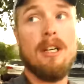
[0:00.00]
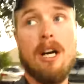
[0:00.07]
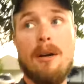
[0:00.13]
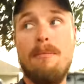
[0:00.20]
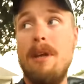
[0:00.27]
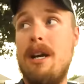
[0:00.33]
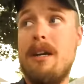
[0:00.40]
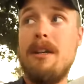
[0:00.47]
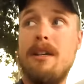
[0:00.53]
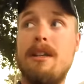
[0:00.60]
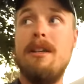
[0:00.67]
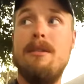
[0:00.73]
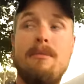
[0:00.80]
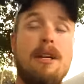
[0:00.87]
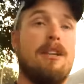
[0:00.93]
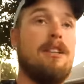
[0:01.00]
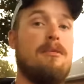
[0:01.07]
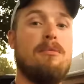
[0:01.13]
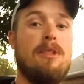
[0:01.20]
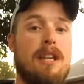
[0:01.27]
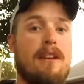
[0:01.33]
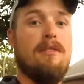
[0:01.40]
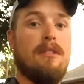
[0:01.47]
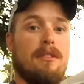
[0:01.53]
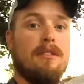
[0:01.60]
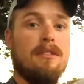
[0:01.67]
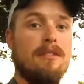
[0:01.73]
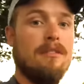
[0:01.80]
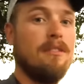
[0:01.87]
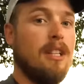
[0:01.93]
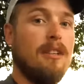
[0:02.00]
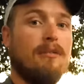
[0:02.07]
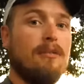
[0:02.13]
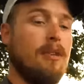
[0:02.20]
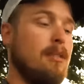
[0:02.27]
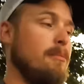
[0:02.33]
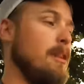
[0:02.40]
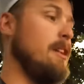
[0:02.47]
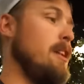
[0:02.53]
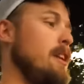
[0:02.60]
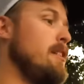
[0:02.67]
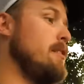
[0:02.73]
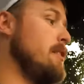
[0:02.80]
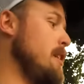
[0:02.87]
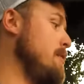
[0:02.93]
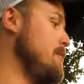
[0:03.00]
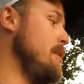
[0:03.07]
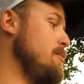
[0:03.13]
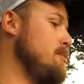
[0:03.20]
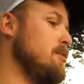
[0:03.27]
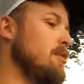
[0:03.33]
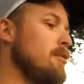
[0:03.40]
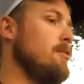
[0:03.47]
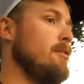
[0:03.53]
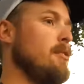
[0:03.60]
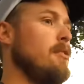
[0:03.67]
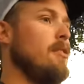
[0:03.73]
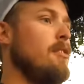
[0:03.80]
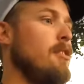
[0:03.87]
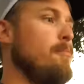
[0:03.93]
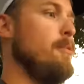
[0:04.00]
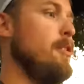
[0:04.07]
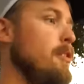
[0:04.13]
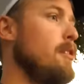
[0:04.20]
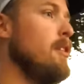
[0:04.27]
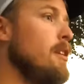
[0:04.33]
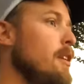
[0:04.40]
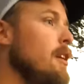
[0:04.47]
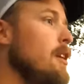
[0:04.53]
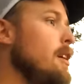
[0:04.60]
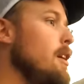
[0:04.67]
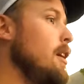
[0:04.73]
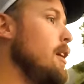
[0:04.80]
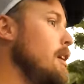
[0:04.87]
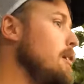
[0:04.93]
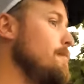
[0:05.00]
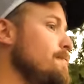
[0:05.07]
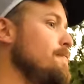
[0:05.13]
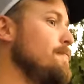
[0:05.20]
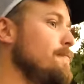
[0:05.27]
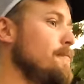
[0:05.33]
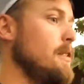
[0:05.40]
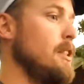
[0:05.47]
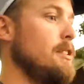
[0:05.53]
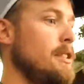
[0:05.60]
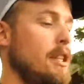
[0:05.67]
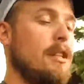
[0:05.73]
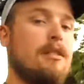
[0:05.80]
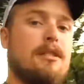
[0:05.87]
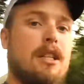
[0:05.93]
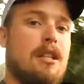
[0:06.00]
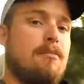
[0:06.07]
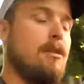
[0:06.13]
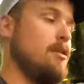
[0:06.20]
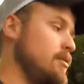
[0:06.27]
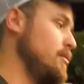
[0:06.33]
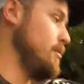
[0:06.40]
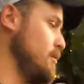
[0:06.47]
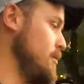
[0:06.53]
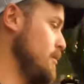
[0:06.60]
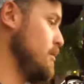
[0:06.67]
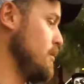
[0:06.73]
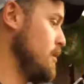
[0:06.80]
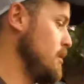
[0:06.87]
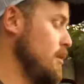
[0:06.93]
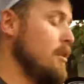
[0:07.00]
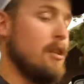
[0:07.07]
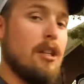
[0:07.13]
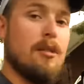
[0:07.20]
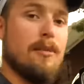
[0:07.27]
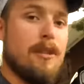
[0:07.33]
I'm not gonna I'm not good with having stuff around my neck. That I would lose it in a heartbeat. Um, here's the other side of the boat. I